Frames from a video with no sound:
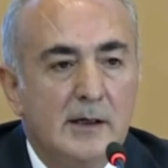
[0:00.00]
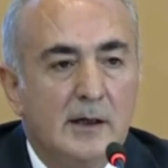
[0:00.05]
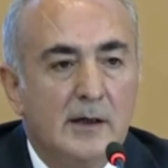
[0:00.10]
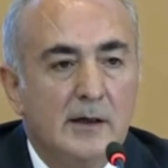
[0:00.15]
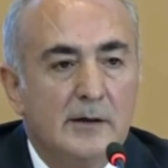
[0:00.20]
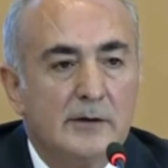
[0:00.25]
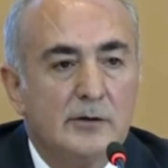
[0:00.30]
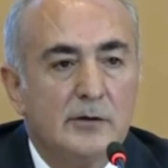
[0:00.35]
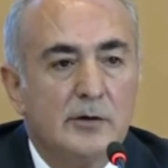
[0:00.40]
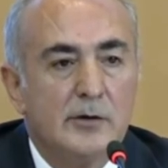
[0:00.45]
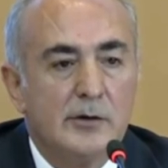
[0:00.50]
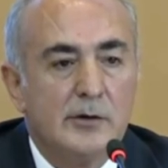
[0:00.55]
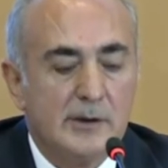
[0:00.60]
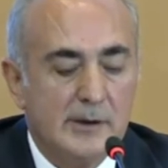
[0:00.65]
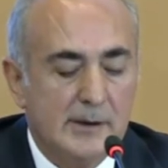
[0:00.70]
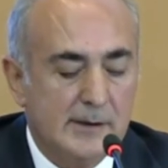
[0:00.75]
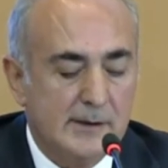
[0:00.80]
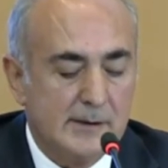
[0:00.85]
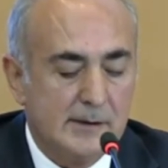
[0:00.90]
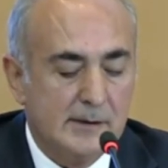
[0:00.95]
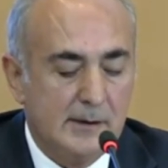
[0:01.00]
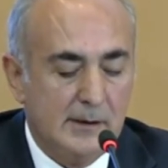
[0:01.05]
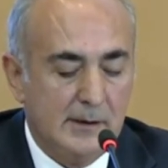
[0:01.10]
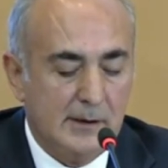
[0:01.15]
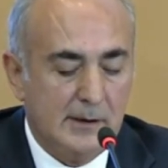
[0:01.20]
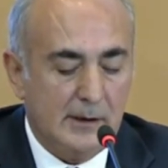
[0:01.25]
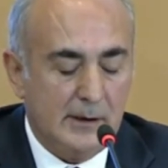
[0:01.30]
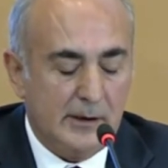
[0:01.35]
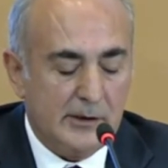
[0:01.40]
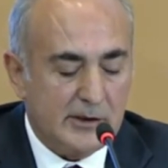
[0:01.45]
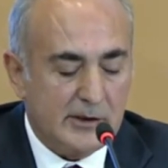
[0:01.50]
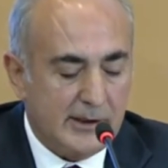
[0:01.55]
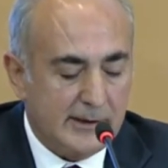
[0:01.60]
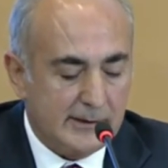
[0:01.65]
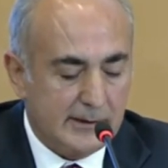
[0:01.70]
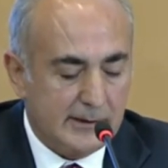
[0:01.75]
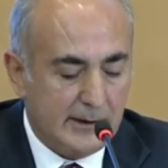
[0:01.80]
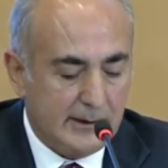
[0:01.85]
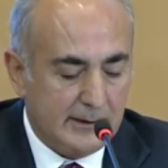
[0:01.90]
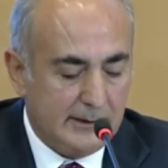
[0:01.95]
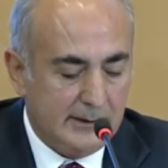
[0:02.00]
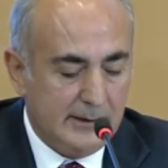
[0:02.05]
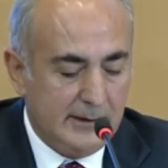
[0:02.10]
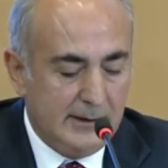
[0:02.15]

on Turkey's agenda.